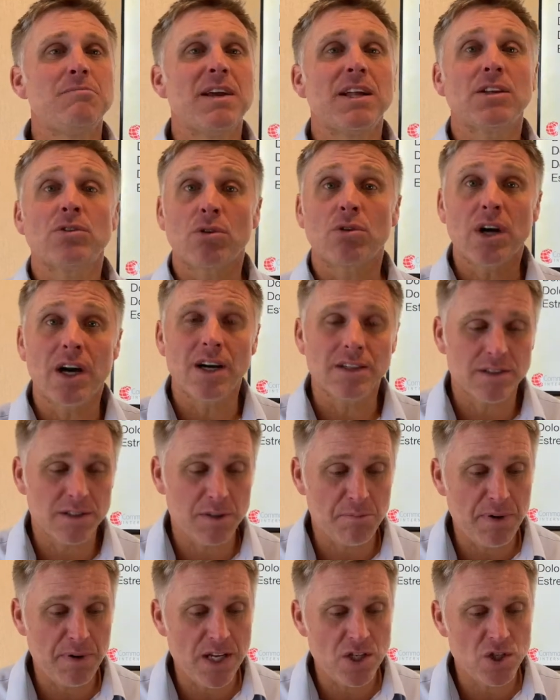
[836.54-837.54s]

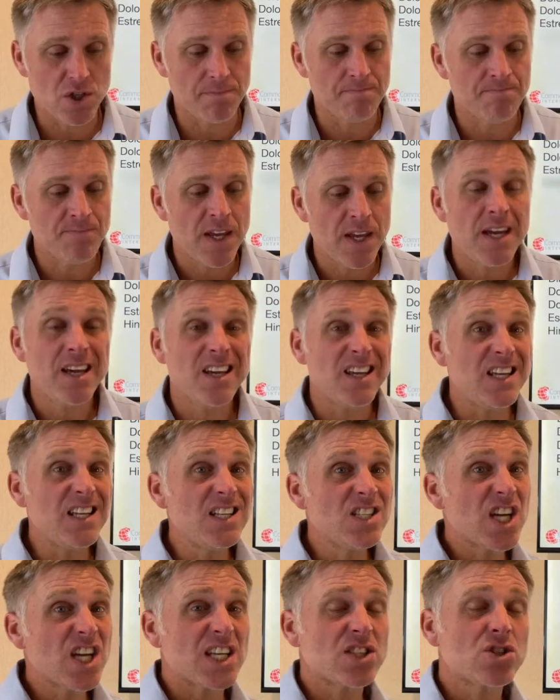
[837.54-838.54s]
constipation,
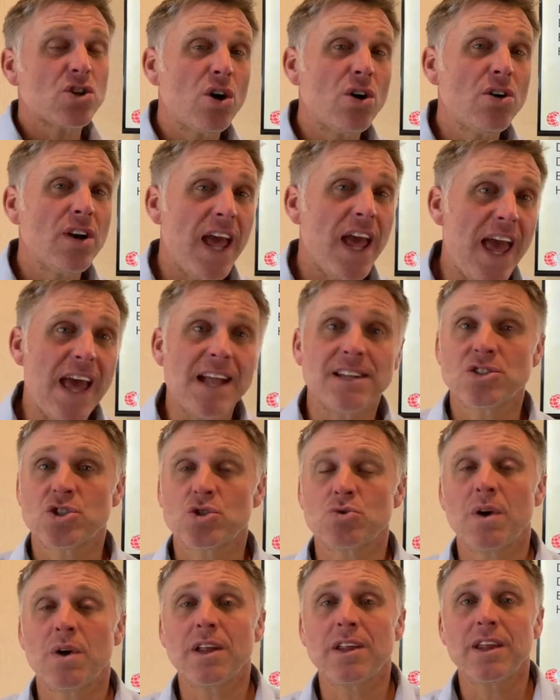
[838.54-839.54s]
hinchazón en,
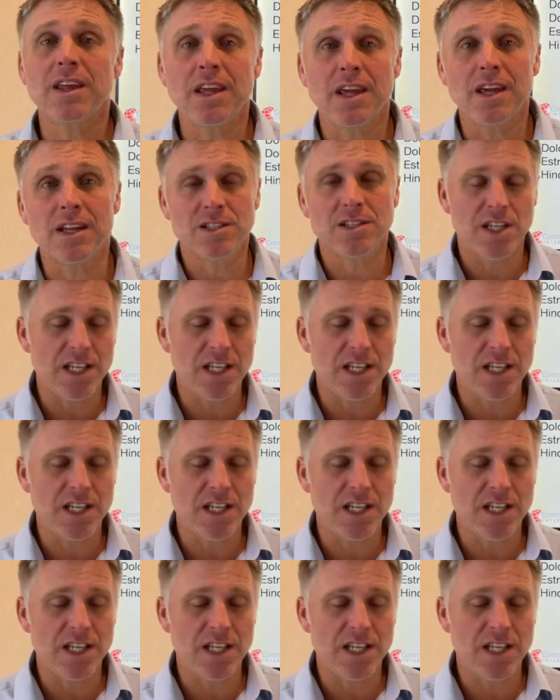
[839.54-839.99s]
swelling in,